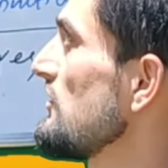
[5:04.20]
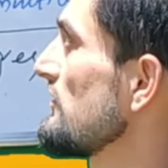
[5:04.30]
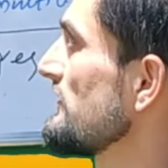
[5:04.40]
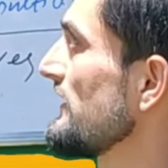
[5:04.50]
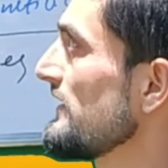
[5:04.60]

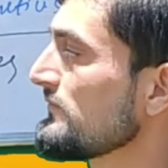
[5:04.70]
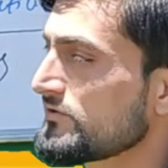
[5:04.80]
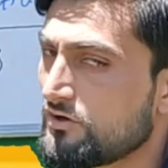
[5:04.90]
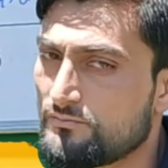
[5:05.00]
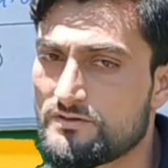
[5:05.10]
or the
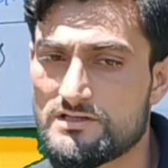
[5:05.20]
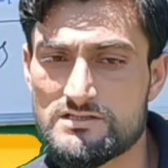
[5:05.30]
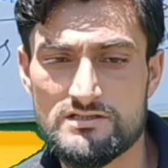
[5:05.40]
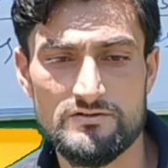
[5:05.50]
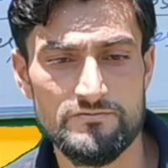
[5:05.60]
diameter of
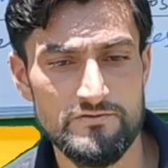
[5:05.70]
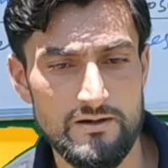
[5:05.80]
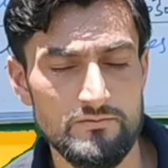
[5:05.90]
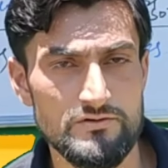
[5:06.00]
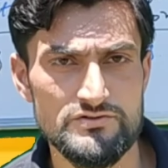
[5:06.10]
these
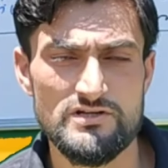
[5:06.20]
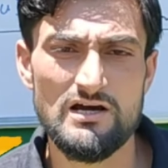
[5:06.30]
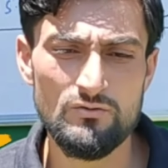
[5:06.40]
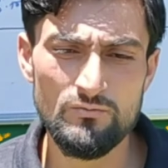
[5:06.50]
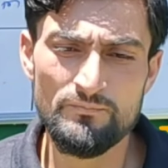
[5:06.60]
fibers.
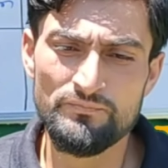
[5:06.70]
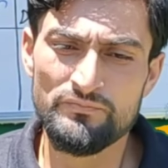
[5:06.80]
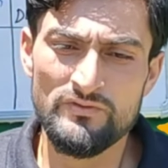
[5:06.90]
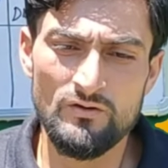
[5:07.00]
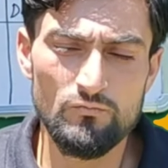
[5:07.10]
Now,
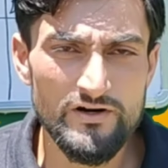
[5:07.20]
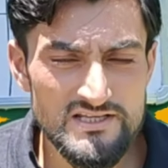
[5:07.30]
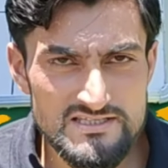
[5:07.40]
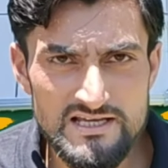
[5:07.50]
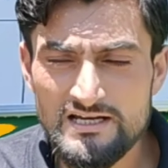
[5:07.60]
what
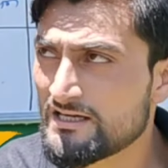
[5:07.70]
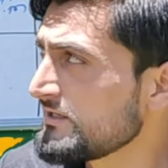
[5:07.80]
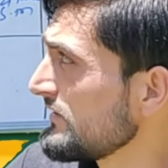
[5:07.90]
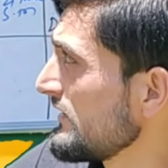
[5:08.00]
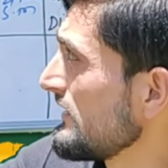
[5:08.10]
is the
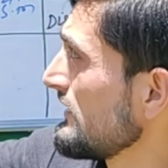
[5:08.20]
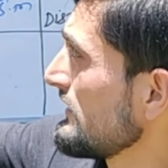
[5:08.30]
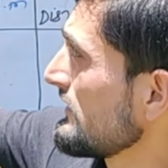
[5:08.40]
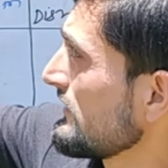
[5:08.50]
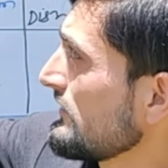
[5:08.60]

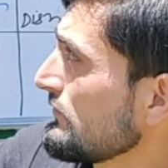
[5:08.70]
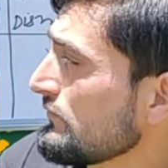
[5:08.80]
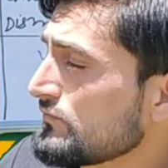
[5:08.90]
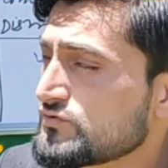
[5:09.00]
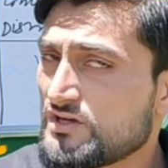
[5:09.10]

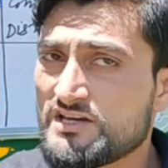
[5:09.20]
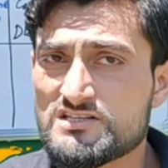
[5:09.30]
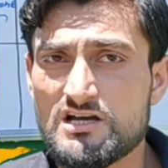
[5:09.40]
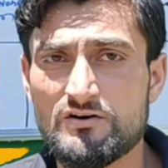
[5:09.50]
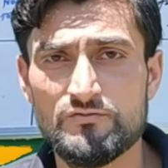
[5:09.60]

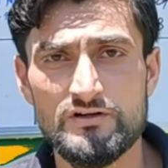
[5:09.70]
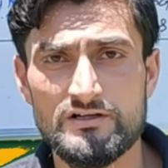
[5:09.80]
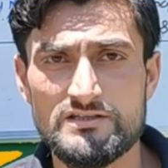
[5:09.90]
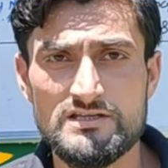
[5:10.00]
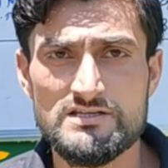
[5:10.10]
size of
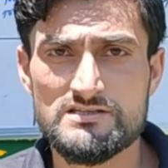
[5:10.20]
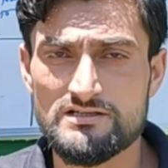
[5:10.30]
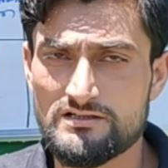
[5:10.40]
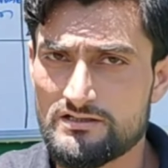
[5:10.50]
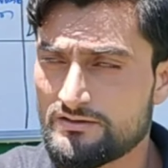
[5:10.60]
these
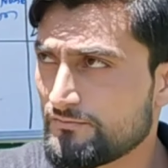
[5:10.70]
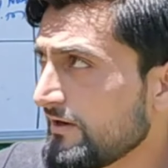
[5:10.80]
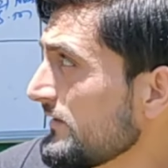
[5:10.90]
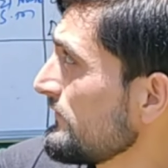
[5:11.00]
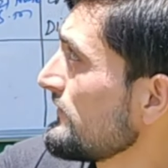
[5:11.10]

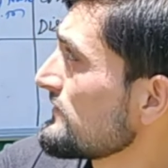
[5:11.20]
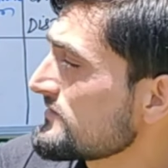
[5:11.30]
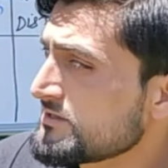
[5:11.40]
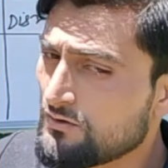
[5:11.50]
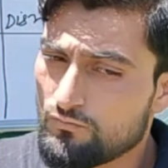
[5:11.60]

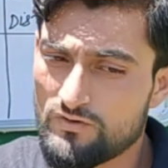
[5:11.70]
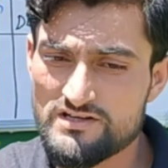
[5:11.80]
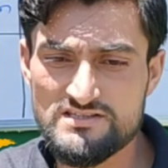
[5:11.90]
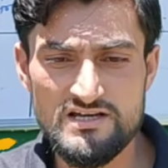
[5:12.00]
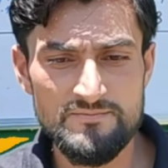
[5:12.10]
fibers? What
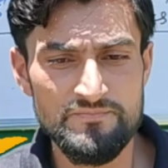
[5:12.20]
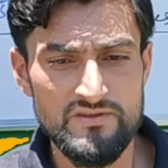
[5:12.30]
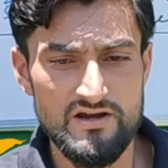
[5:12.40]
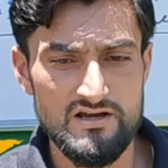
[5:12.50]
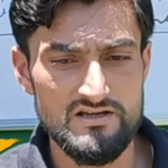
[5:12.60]
is the
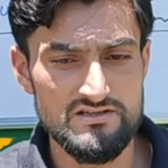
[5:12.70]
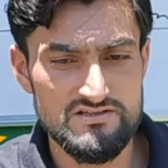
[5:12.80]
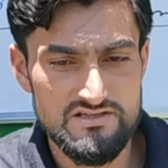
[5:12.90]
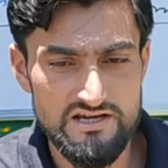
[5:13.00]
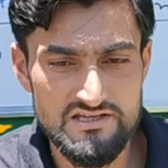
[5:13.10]

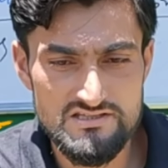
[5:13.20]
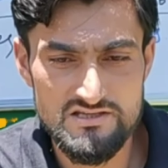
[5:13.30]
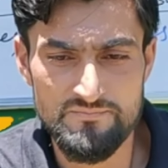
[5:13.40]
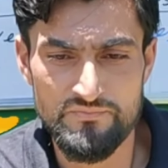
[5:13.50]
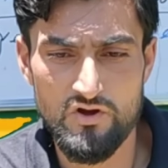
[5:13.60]
size
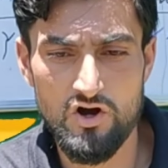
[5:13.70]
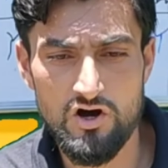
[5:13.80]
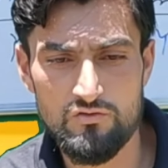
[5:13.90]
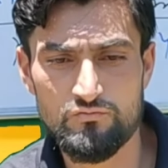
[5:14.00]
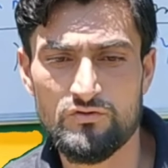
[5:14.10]

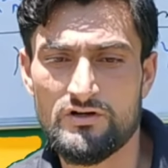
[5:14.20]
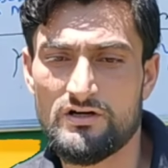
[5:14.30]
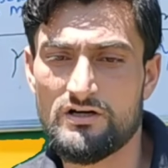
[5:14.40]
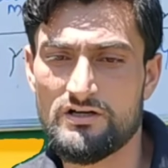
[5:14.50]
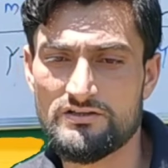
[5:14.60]
of
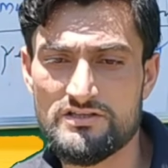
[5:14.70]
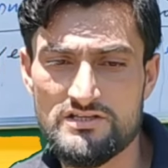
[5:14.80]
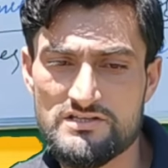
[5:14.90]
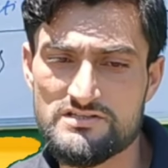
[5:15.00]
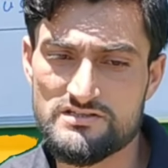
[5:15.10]

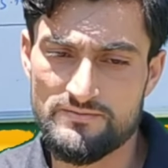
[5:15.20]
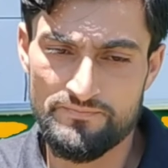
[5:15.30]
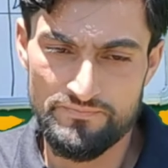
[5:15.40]
these